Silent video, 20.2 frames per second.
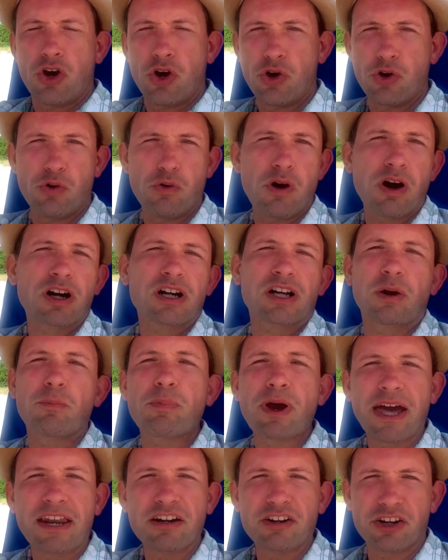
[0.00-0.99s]
who our
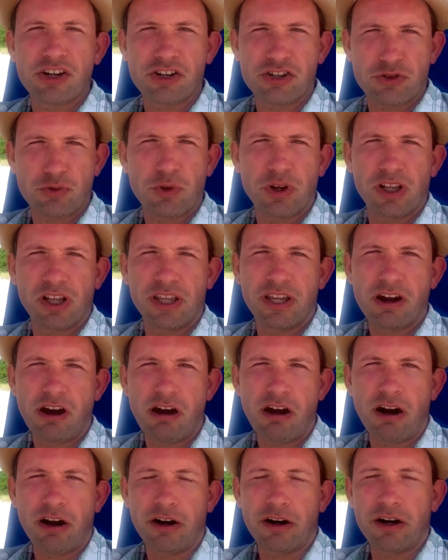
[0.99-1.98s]
competitors really
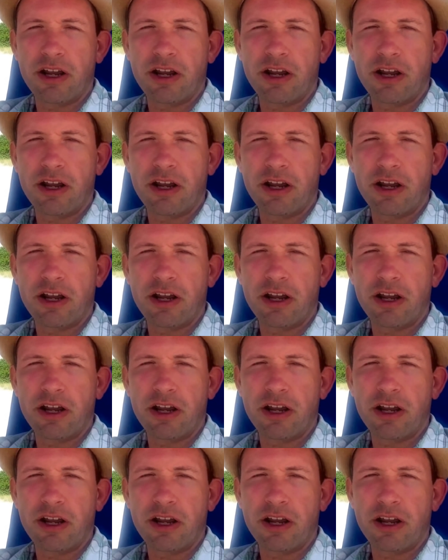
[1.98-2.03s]
are.